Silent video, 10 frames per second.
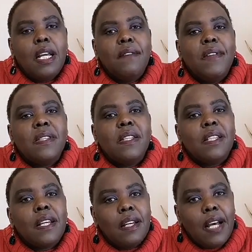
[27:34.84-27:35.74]
if it is
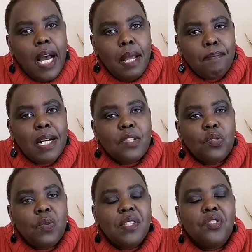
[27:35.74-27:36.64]
a high marks
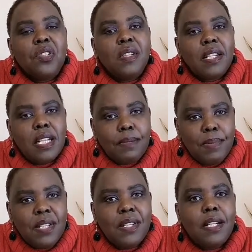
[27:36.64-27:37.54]
question,
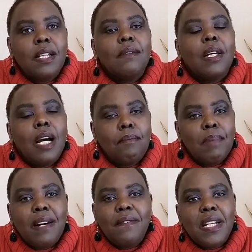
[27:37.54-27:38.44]
especially
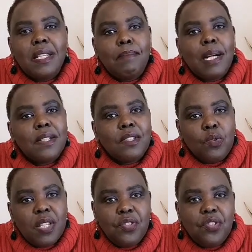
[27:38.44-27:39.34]
above 8 marks
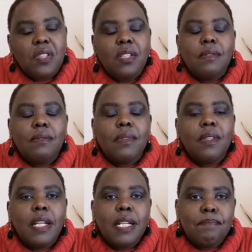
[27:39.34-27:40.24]
question,
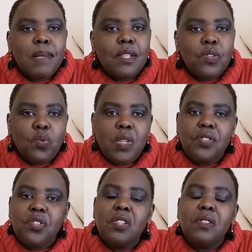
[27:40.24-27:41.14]
the 8 marks
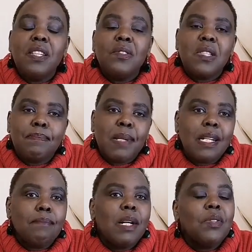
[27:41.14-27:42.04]
question, you need to spend
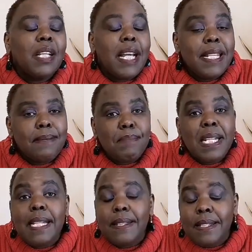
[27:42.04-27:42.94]
about 8
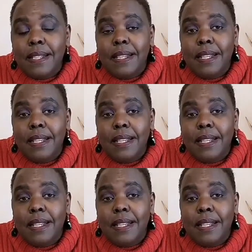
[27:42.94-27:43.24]
minutes.